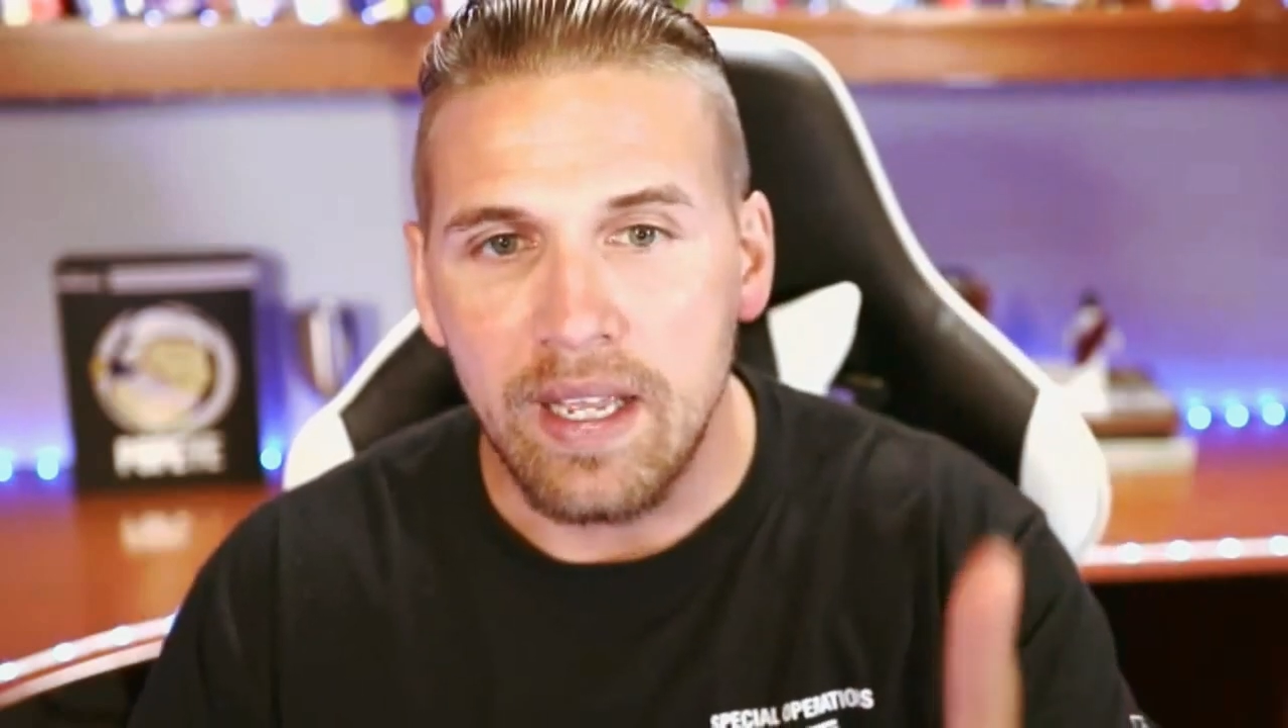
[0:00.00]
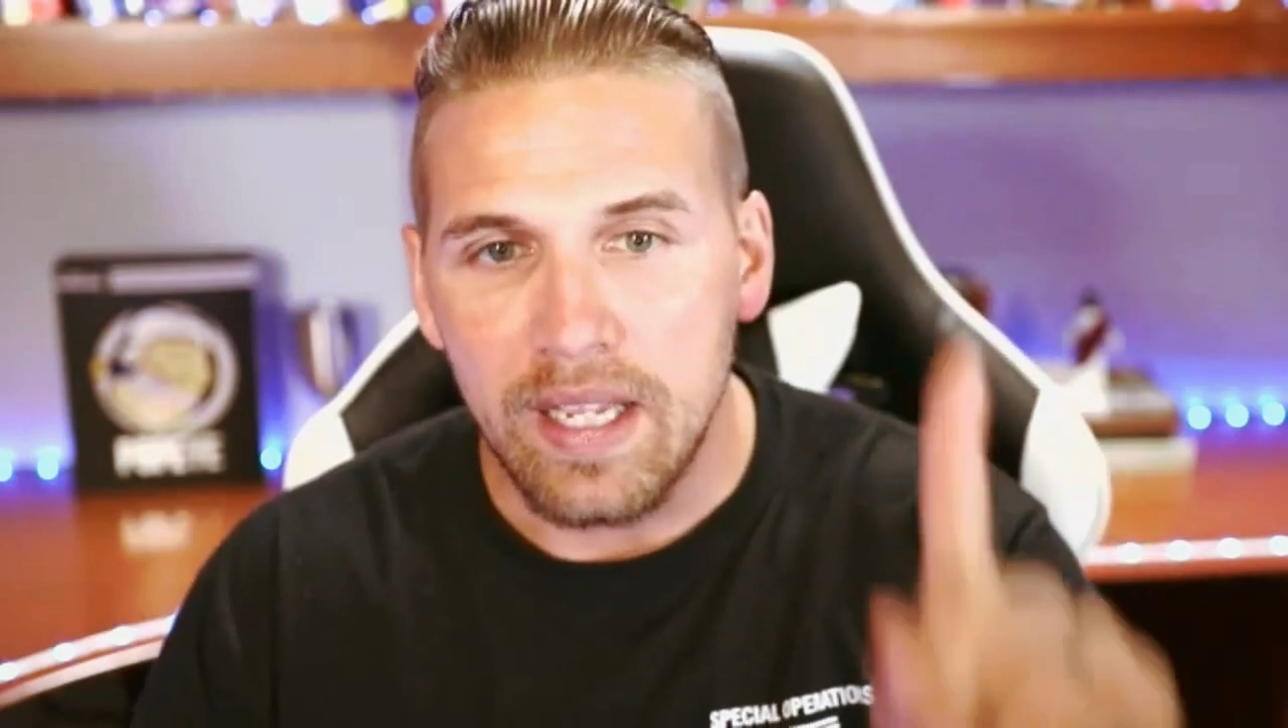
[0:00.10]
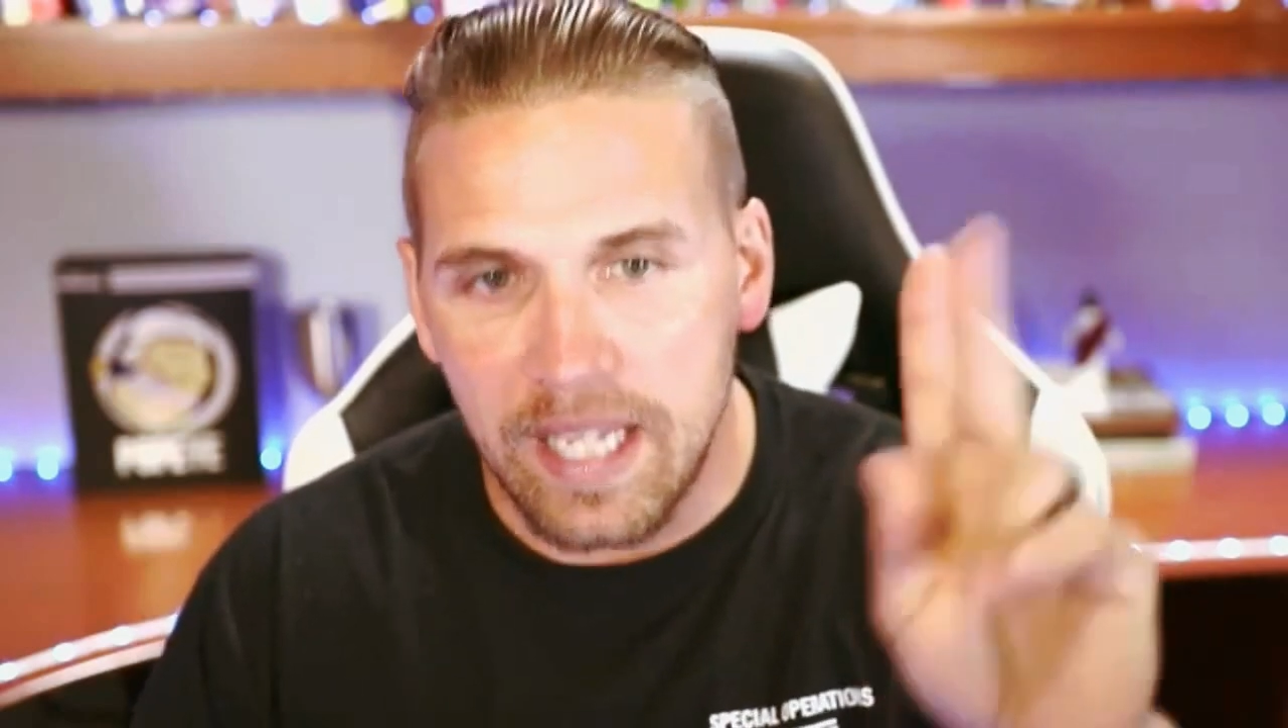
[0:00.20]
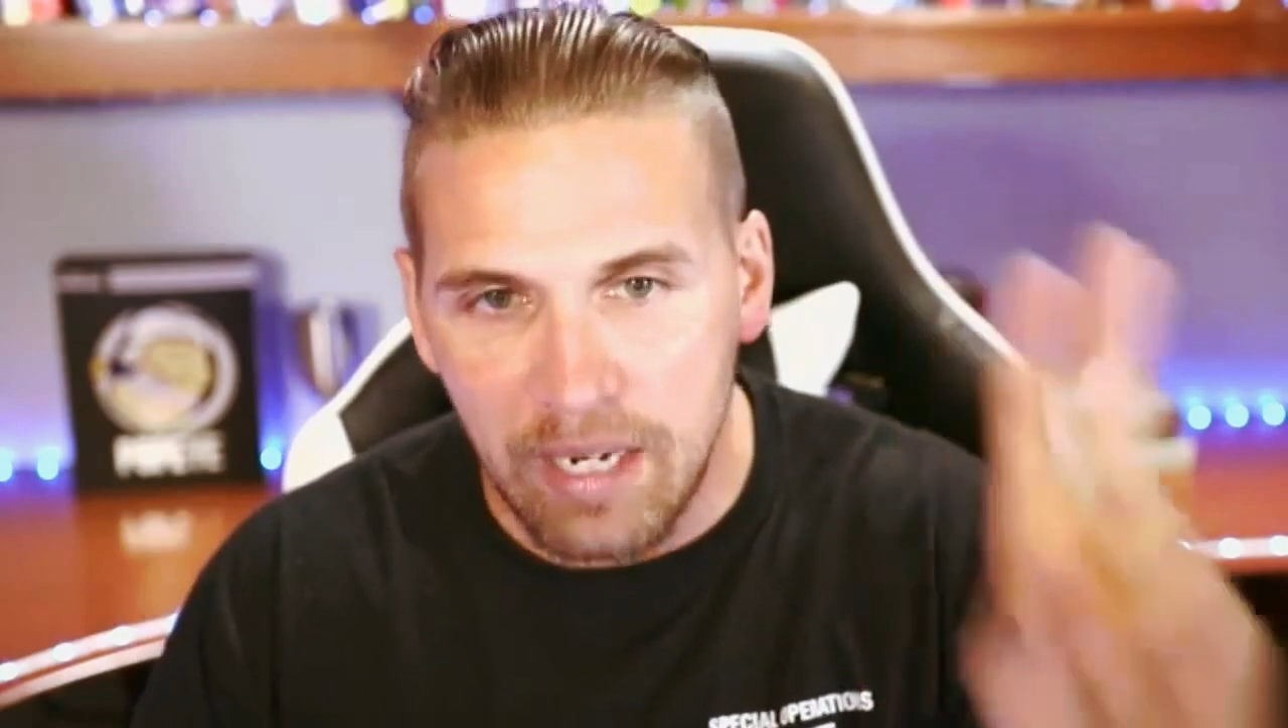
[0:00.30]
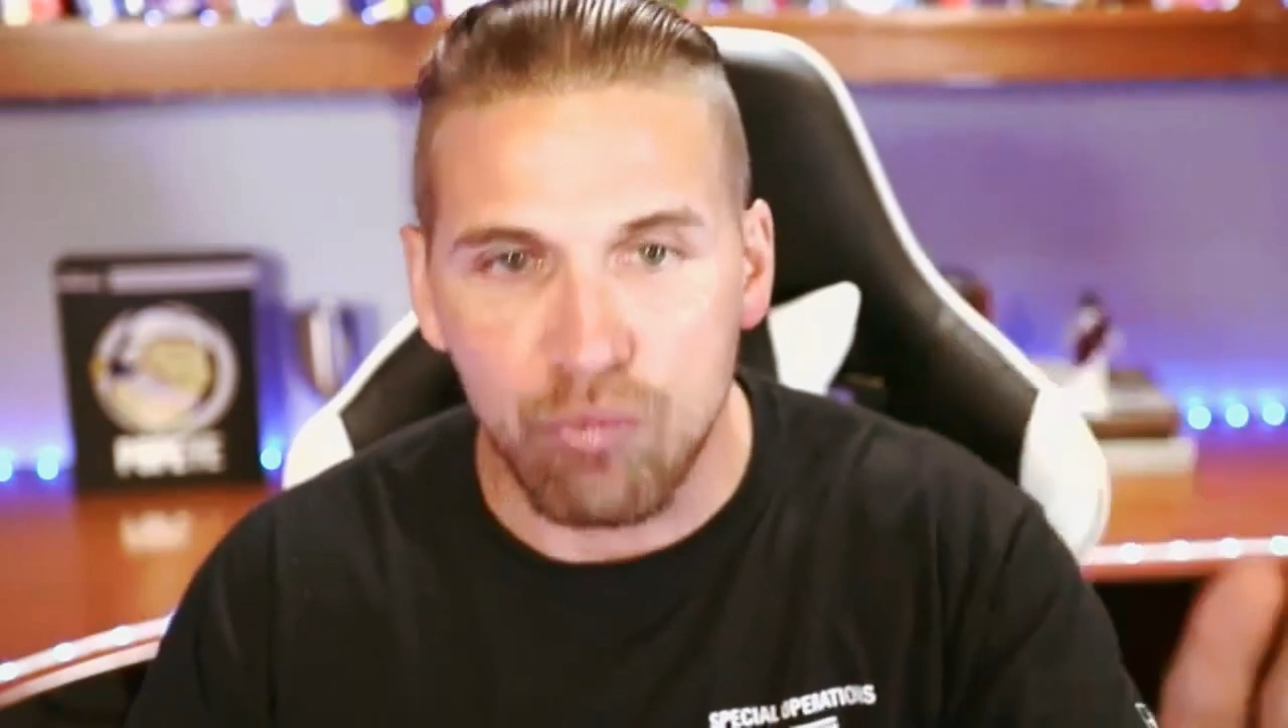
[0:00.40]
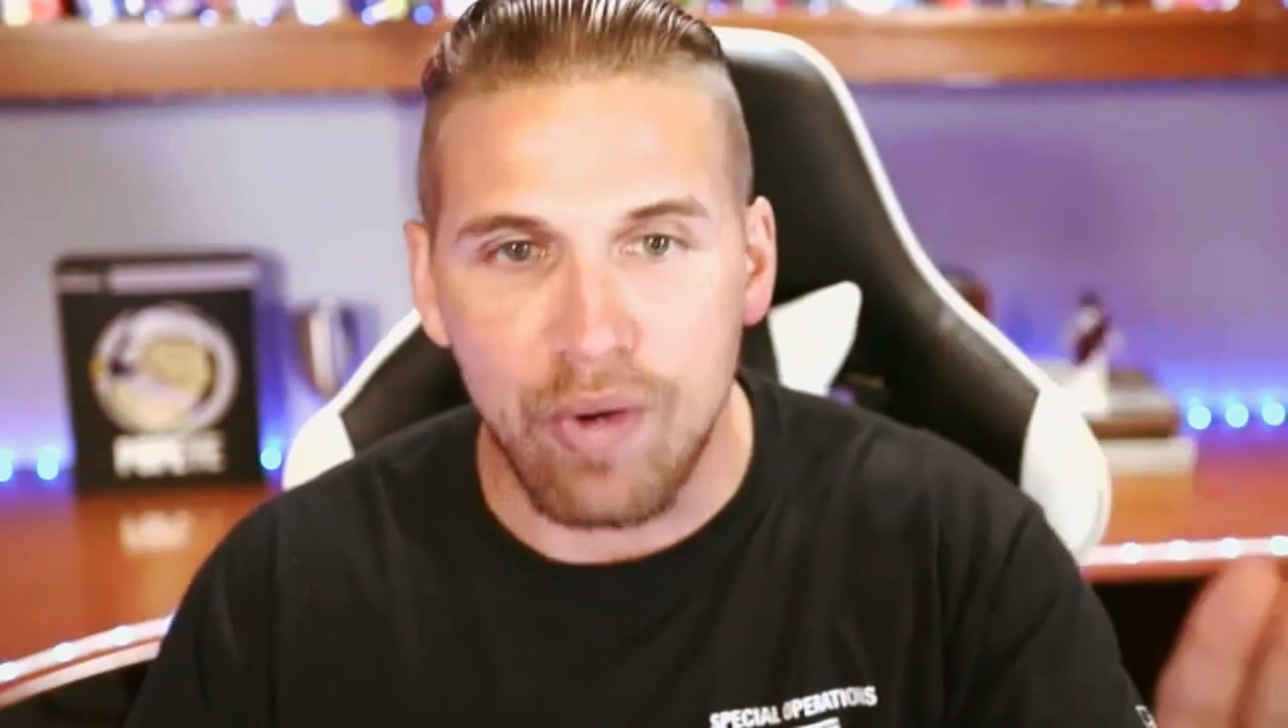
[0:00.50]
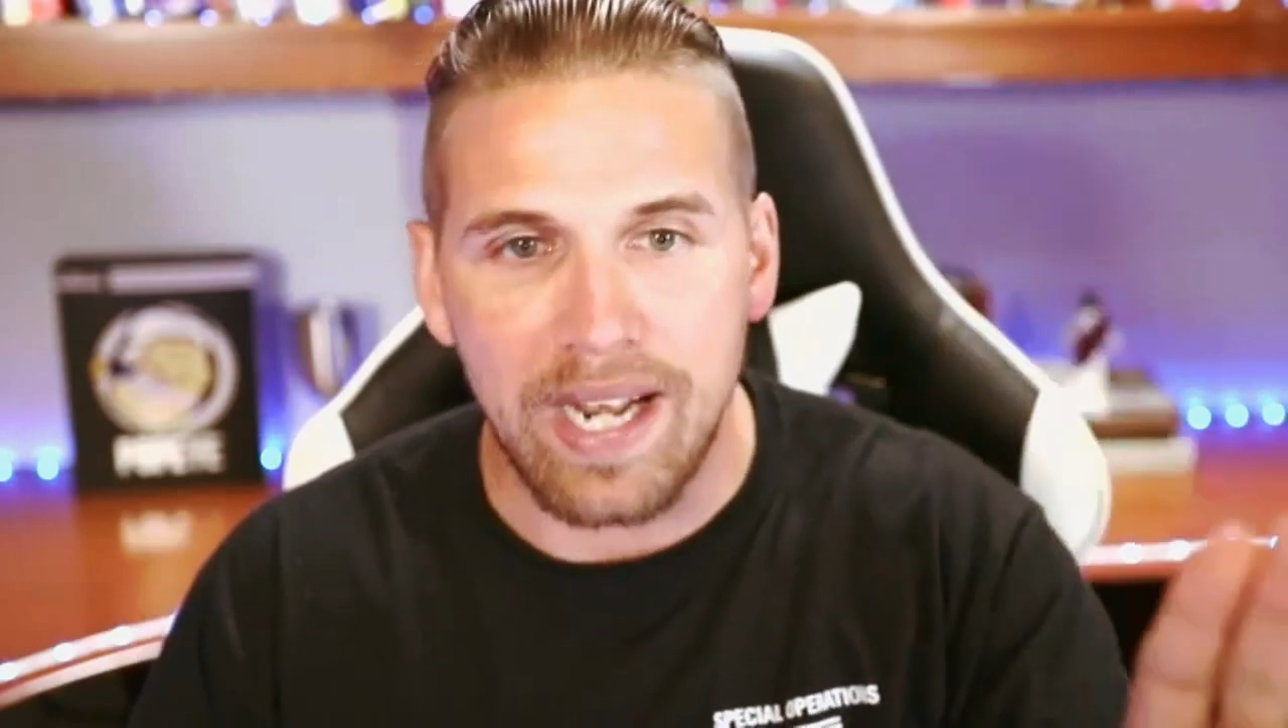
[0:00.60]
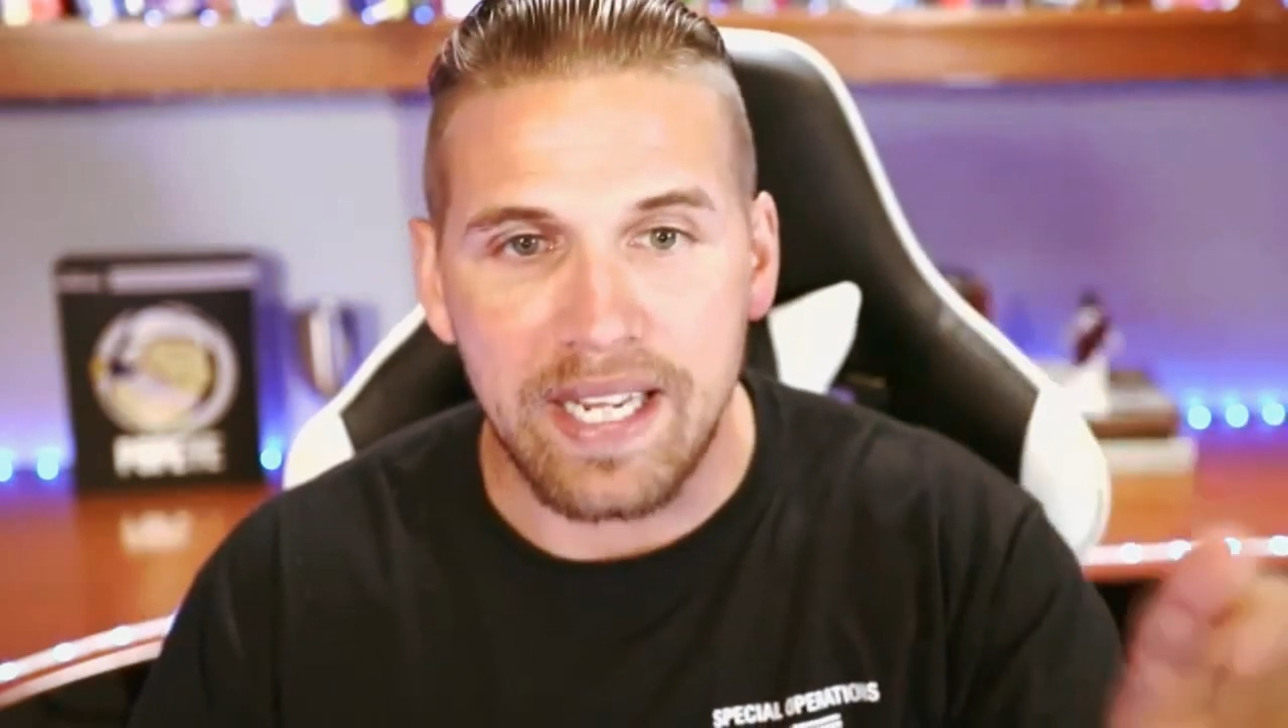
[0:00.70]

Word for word: Get ready,